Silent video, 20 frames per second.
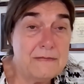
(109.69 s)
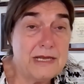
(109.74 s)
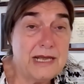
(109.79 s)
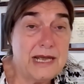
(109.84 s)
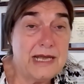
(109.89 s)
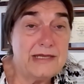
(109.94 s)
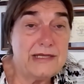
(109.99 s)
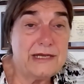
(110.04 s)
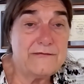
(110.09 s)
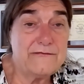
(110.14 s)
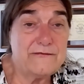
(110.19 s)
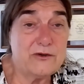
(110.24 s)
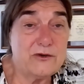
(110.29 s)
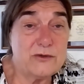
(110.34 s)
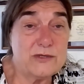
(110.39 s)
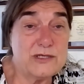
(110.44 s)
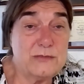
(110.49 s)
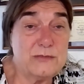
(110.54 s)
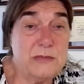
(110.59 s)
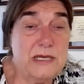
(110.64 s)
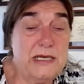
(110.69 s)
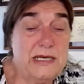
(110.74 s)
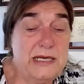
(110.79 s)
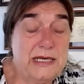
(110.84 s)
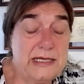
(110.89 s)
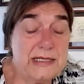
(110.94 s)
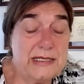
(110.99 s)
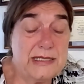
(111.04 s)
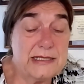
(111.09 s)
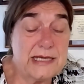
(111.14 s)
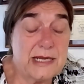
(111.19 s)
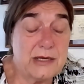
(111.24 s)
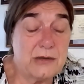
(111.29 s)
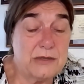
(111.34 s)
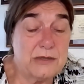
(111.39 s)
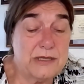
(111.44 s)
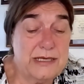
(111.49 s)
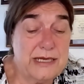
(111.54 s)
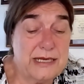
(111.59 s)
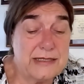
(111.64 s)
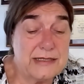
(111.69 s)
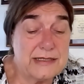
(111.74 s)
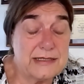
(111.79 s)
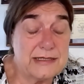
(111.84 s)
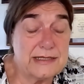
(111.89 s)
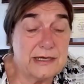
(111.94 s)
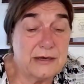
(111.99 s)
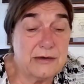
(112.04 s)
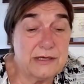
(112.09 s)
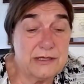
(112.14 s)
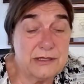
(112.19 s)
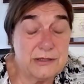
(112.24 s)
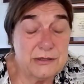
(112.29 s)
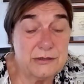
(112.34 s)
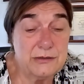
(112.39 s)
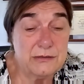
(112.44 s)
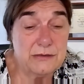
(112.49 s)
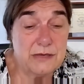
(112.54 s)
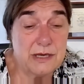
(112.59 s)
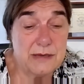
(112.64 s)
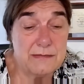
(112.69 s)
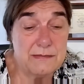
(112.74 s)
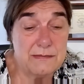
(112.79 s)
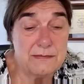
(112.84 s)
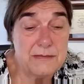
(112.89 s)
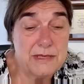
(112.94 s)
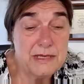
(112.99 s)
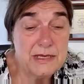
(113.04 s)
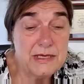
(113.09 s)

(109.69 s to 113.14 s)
At that first meeting, it's not only necessary to